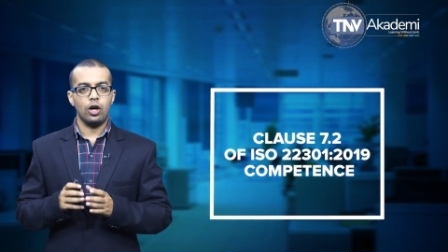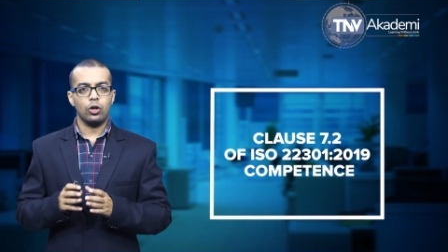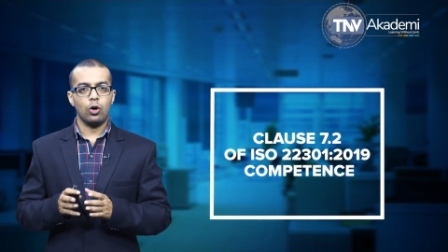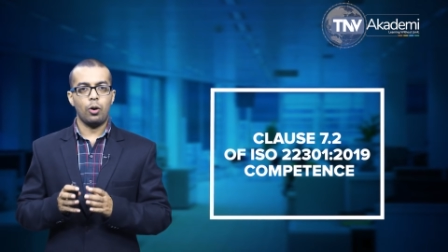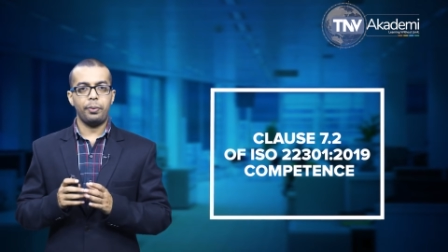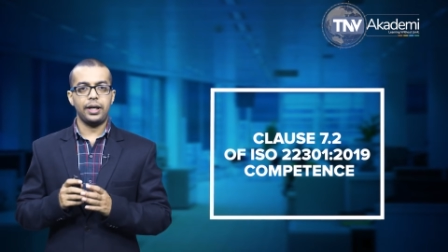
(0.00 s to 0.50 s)

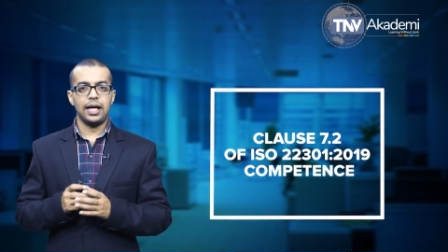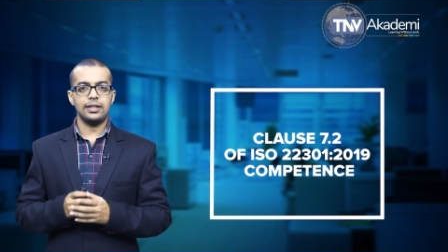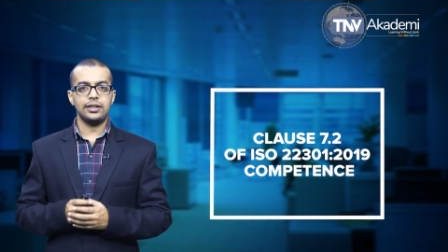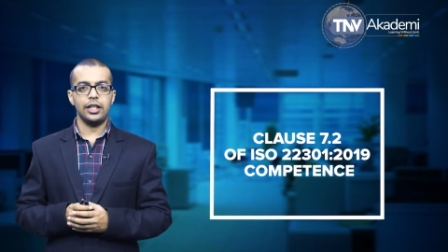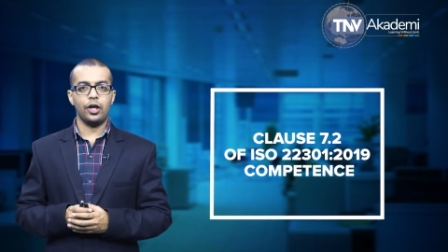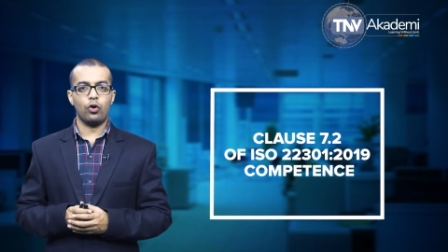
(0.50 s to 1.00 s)

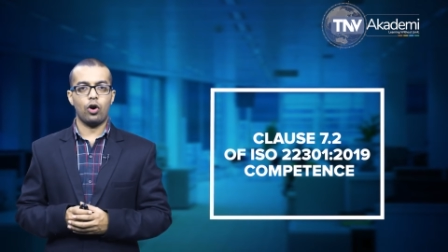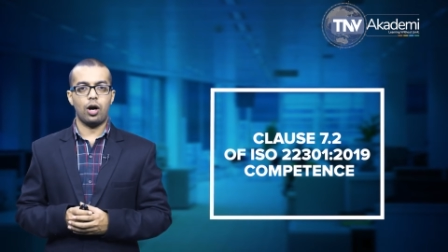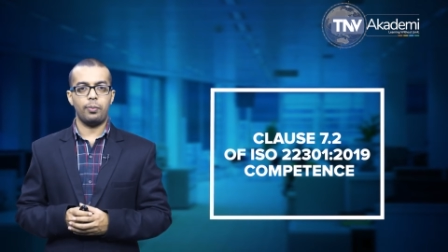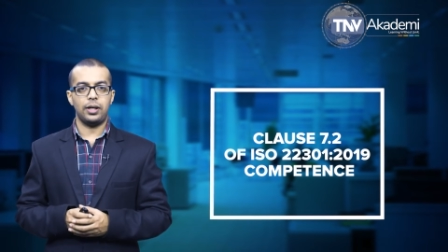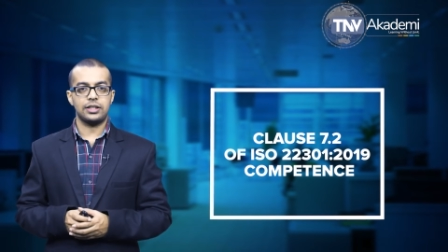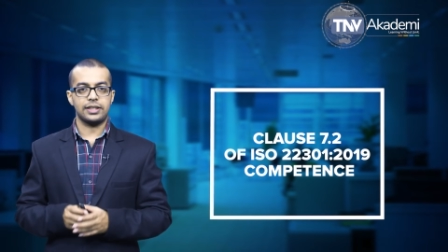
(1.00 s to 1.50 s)
Competency
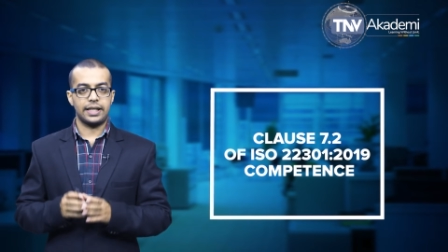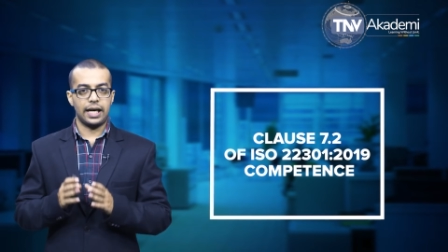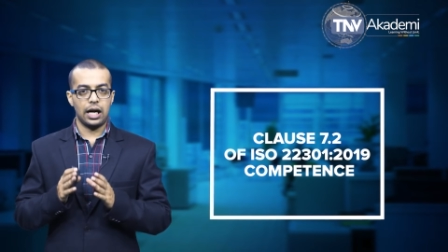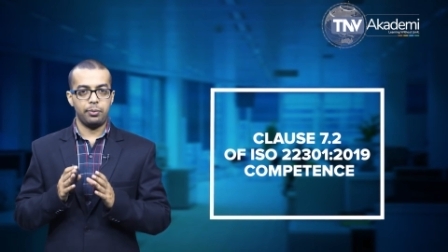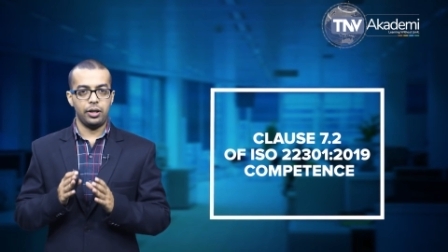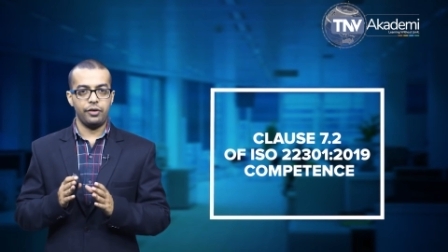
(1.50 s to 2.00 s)
requirements
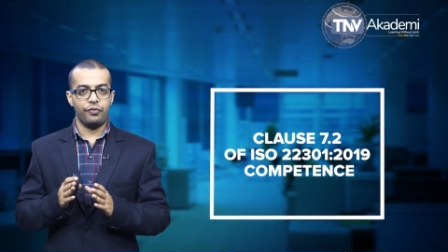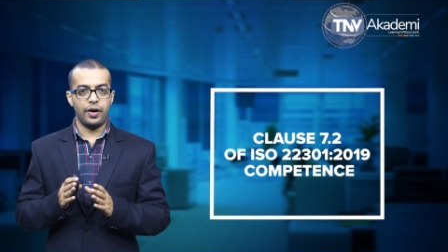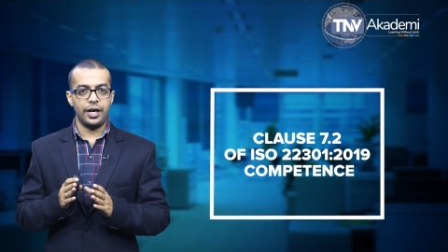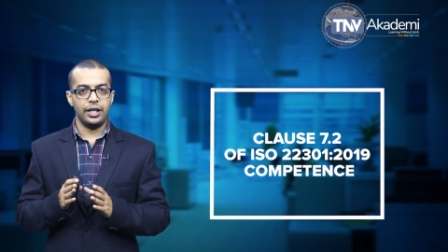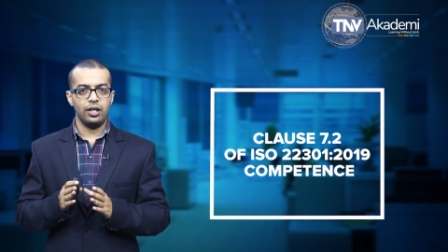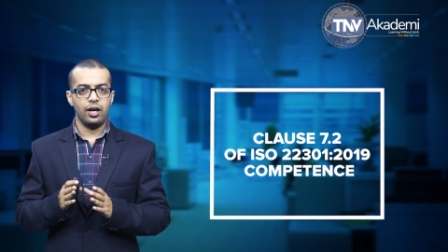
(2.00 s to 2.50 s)
can be
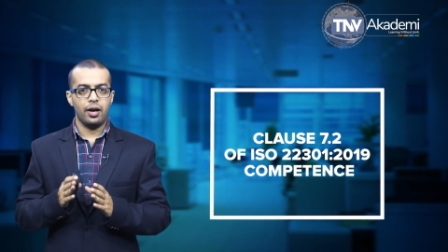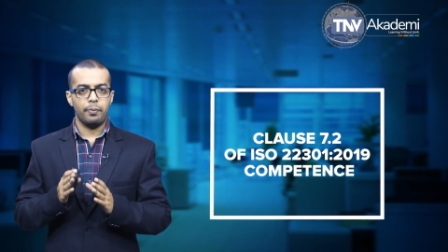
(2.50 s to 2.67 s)
defined